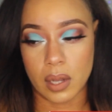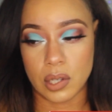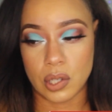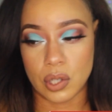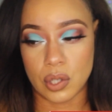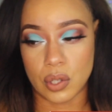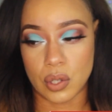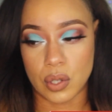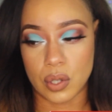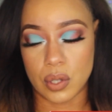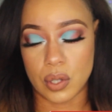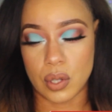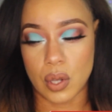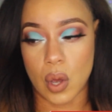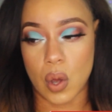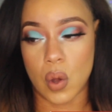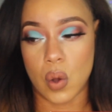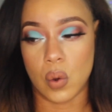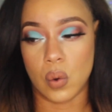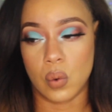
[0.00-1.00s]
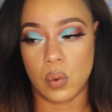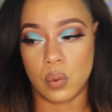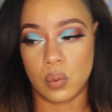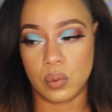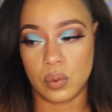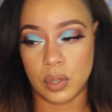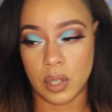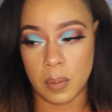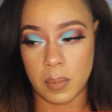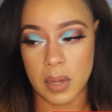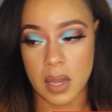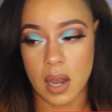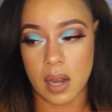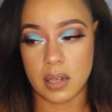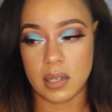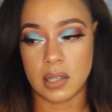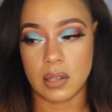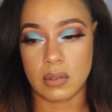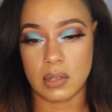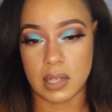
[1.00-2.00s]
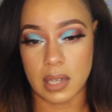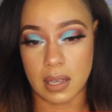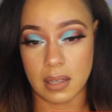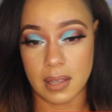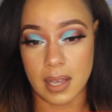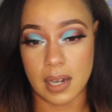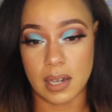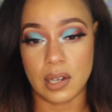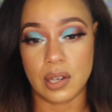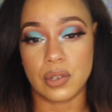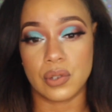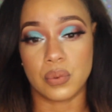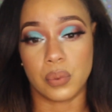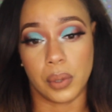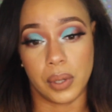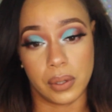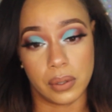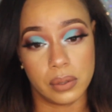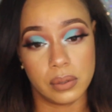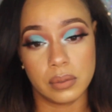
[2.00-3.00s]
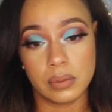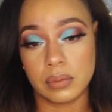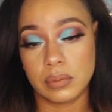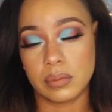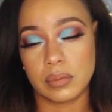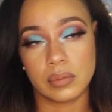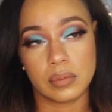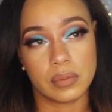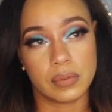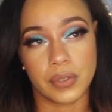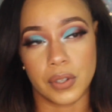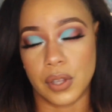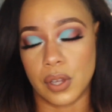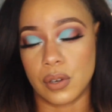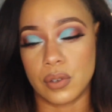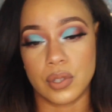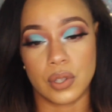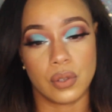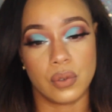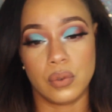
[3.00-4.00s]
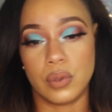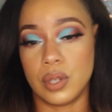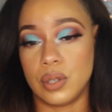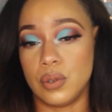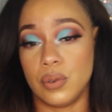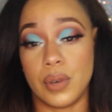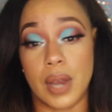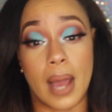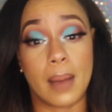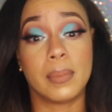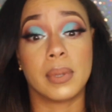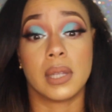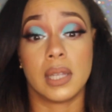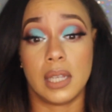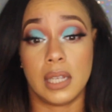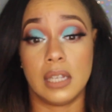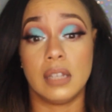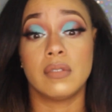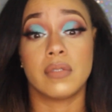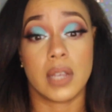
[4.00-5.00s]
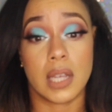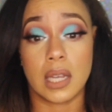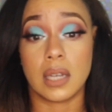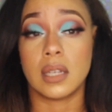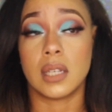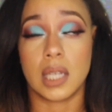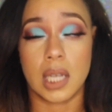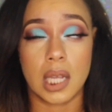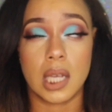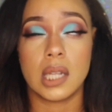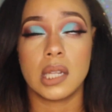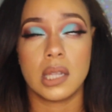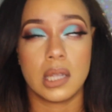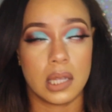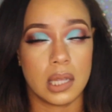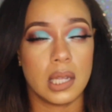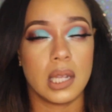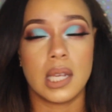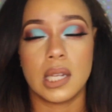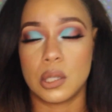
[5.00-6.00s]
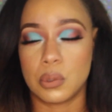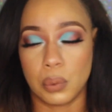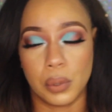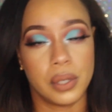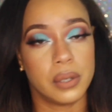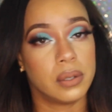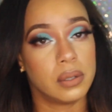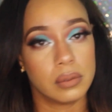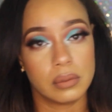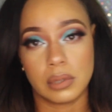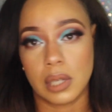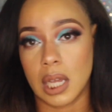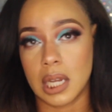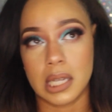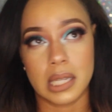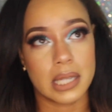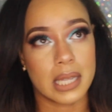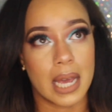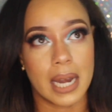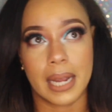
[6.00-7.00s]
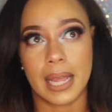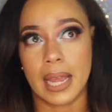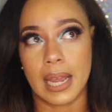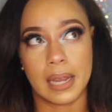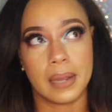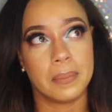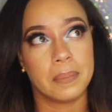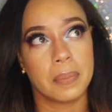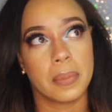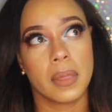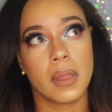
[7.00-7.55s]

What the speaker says: So let me also say that it is real. For those of you that do not believe, it's real and it's not a game.